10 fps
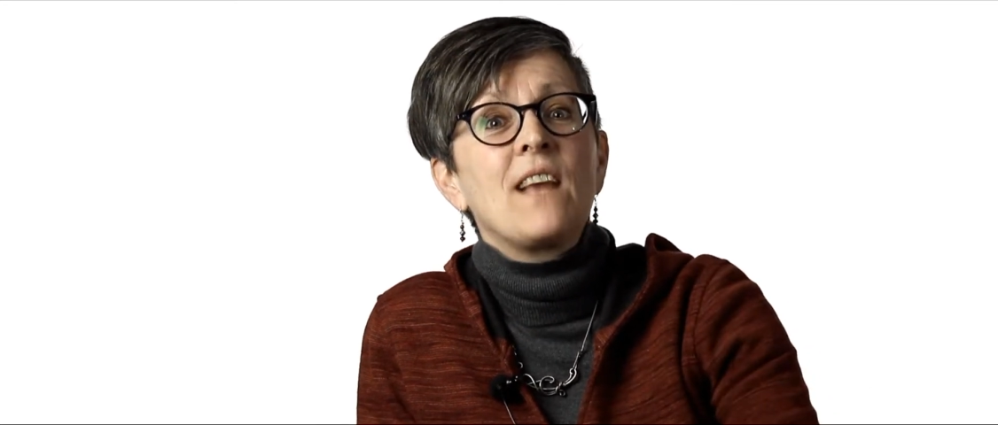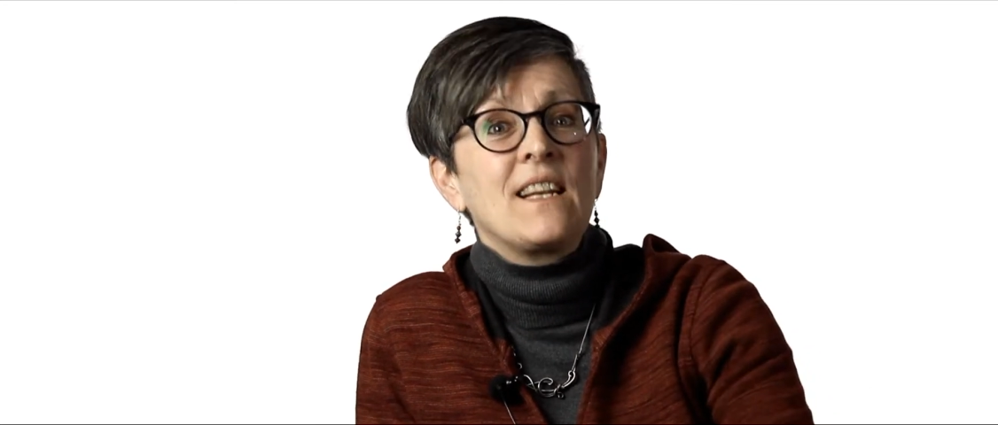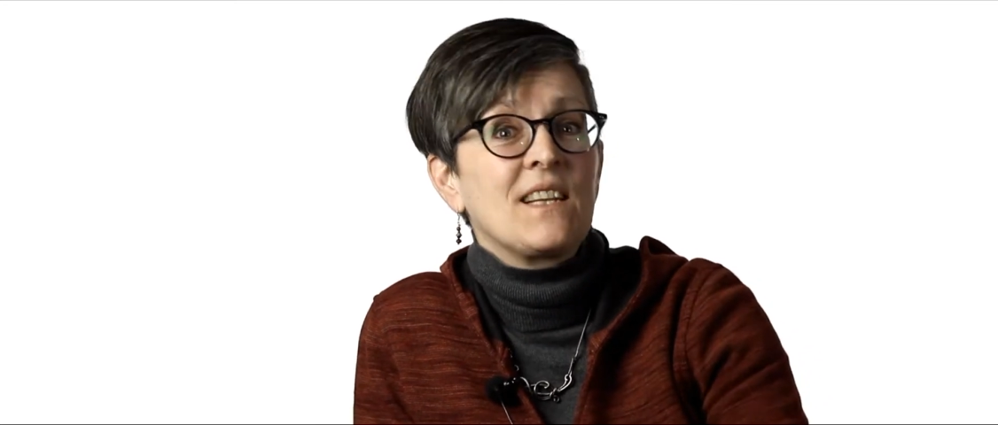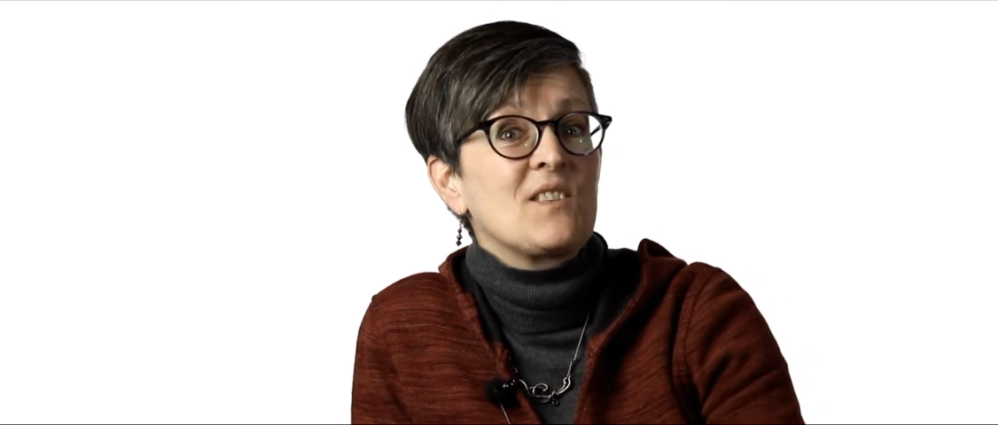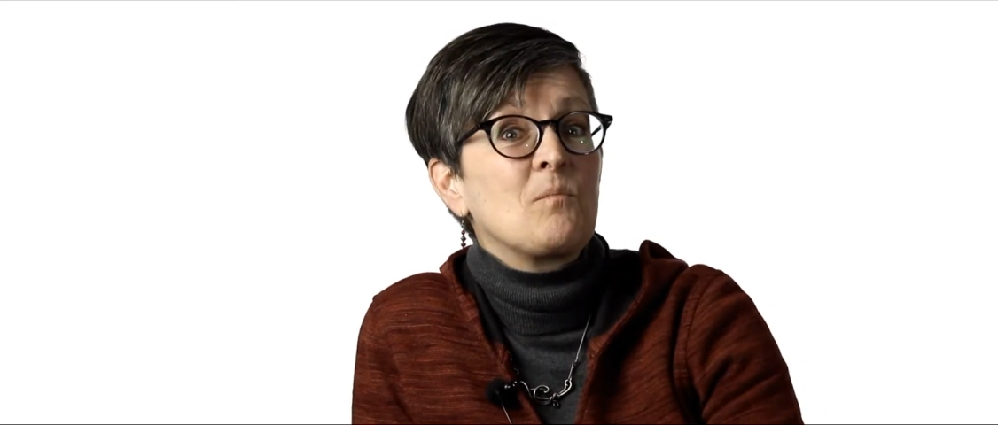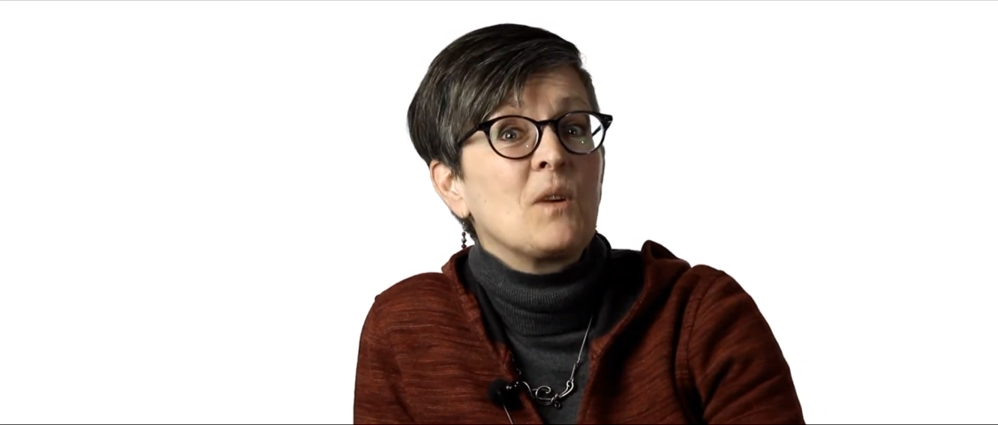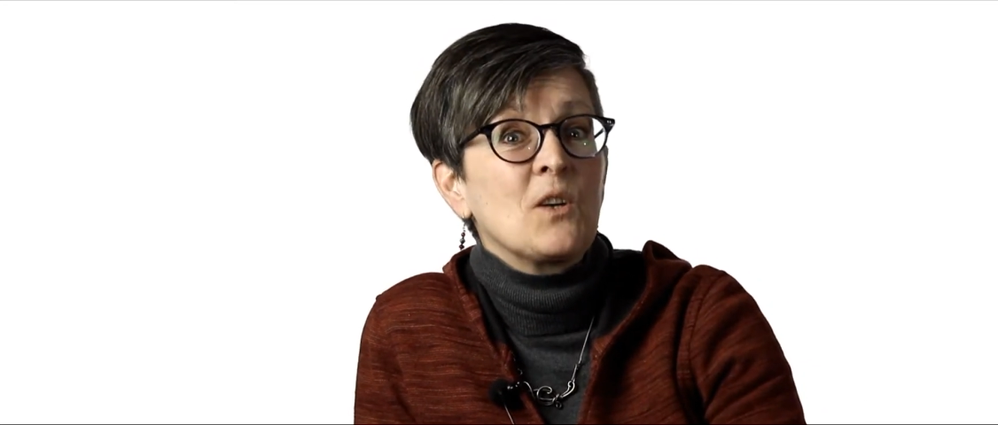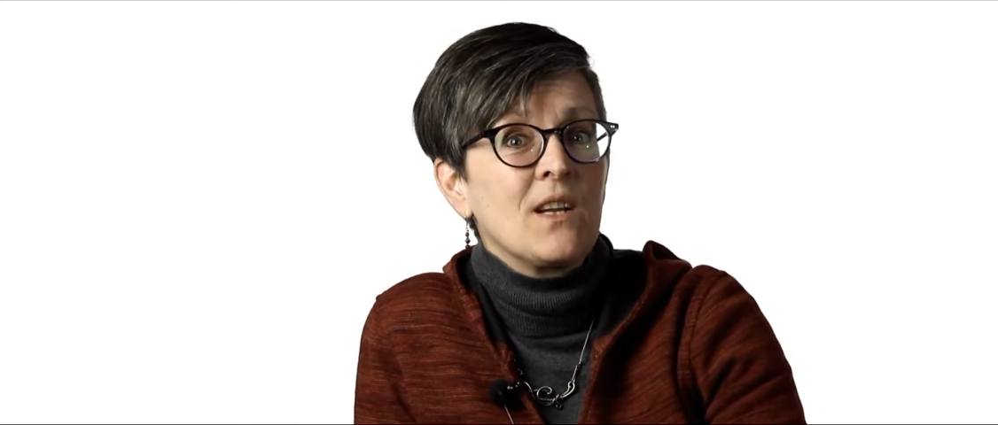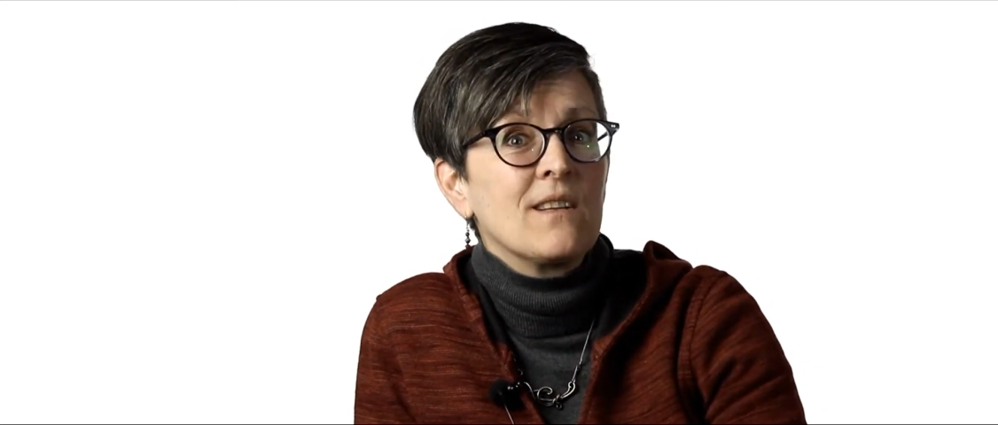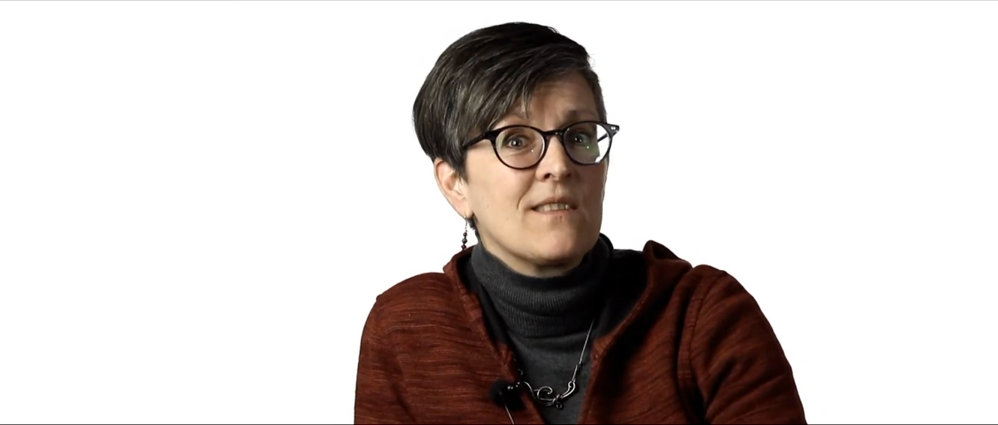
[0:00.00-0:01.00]
that
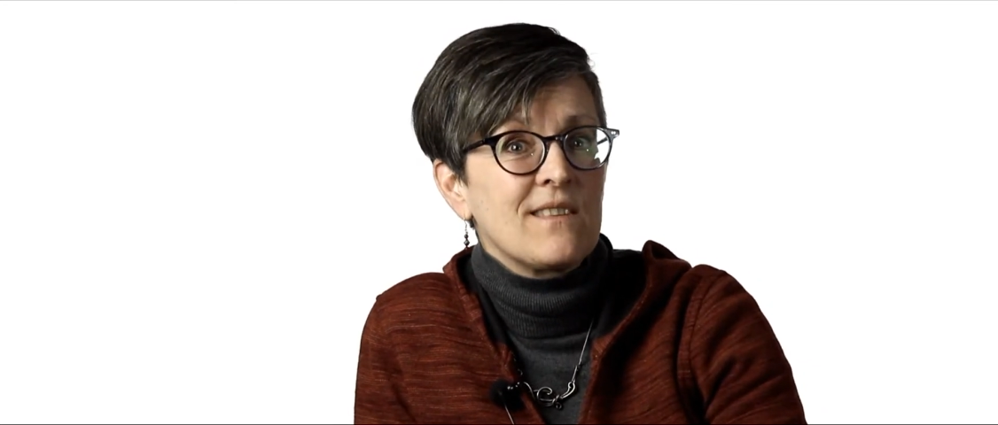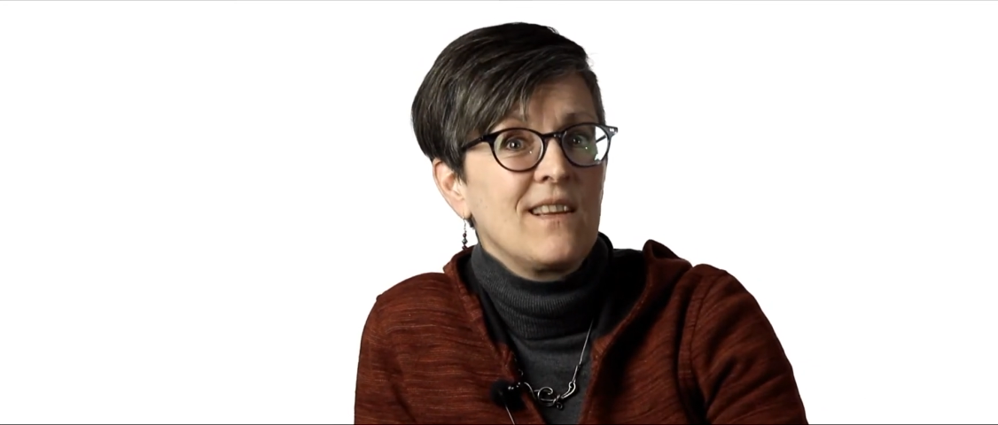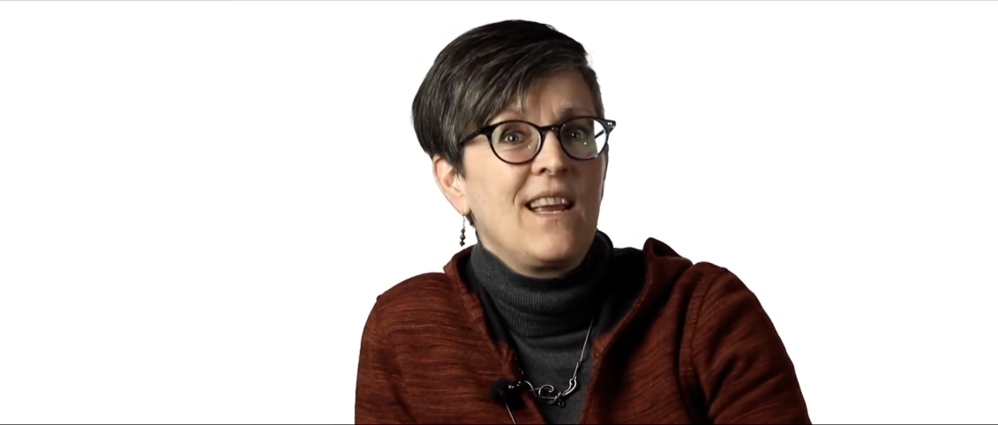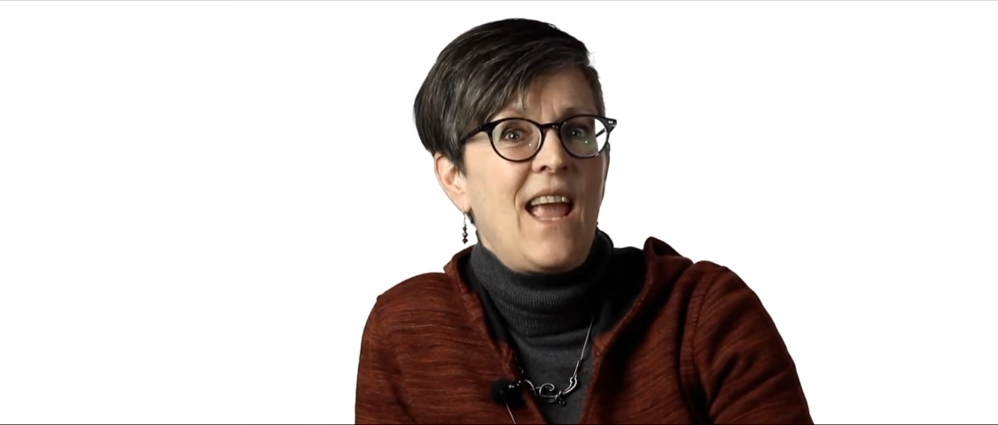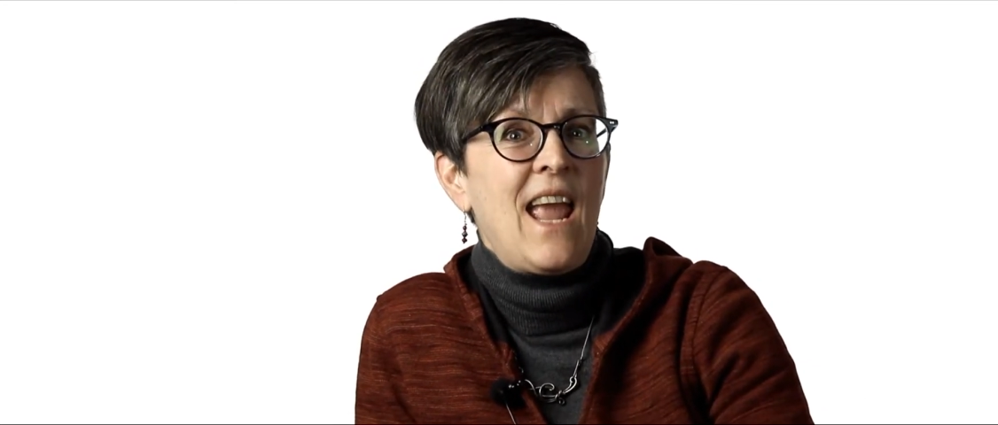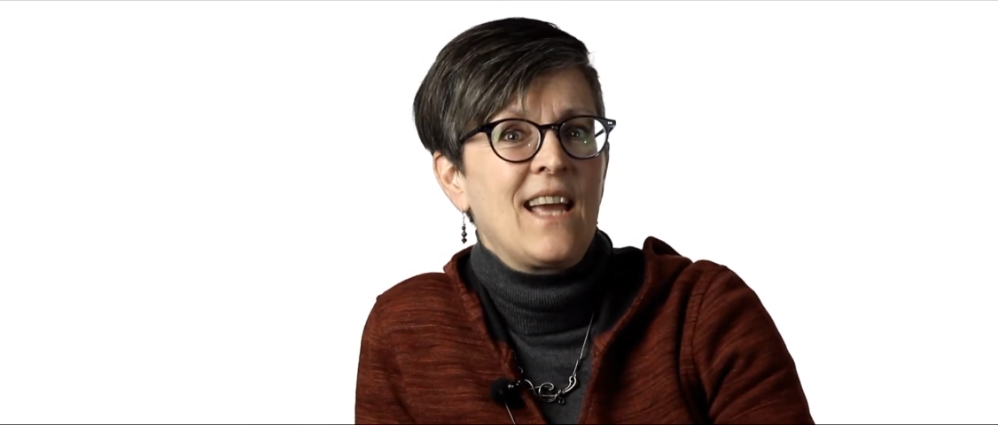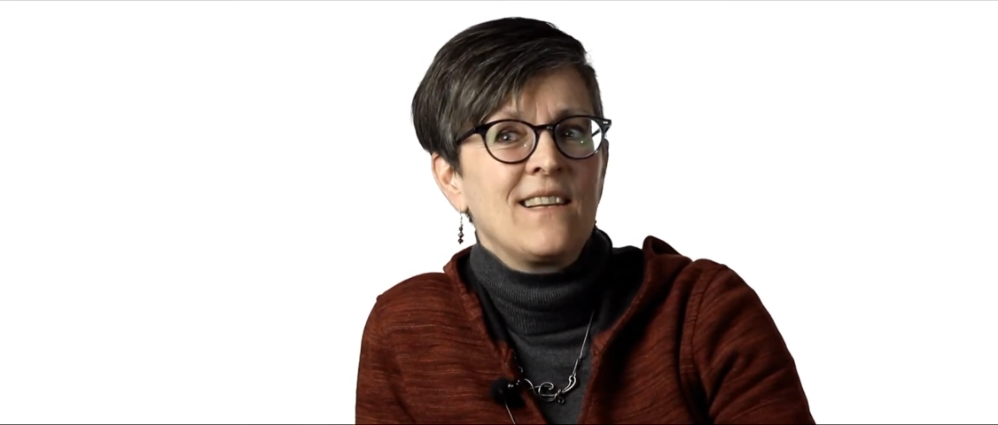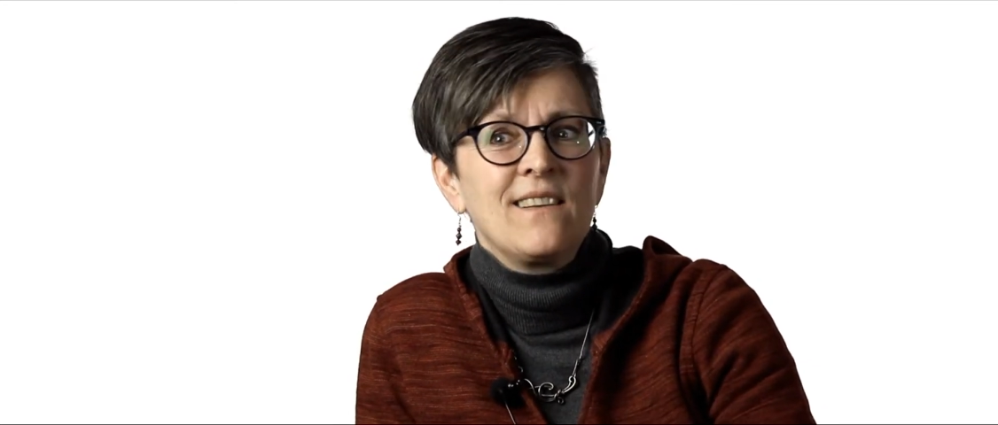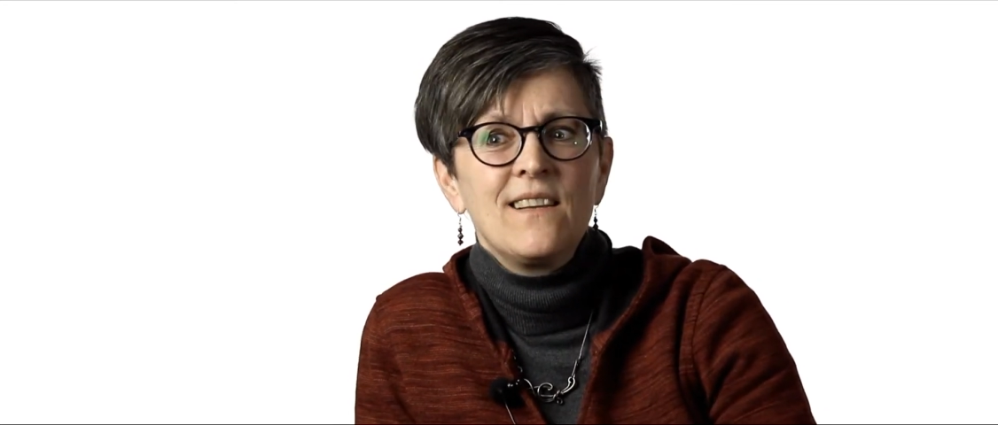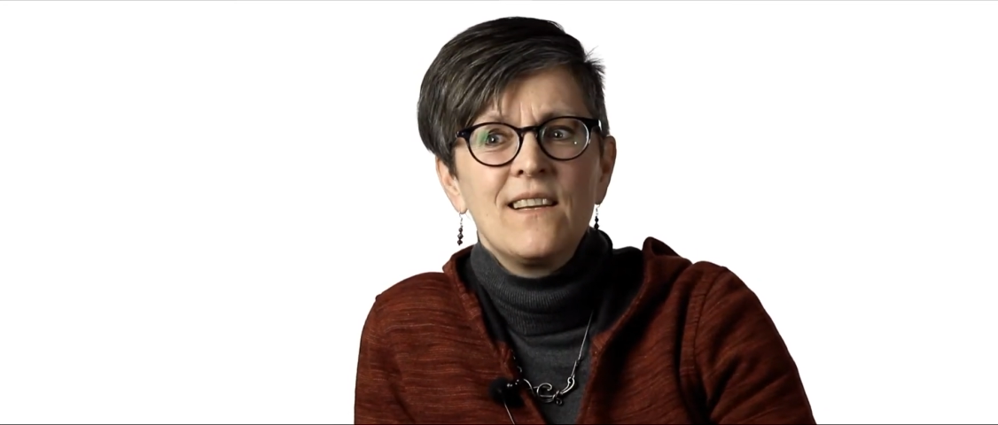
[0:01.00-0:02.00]
experience
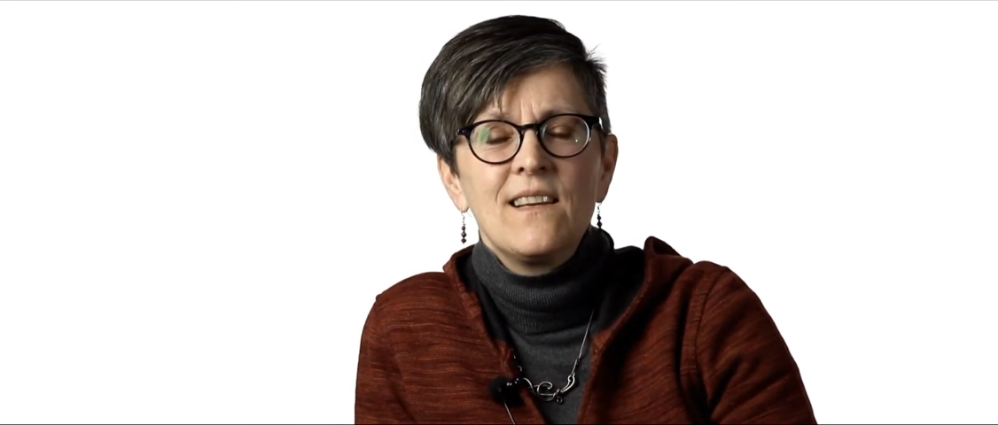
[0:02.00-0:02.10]
and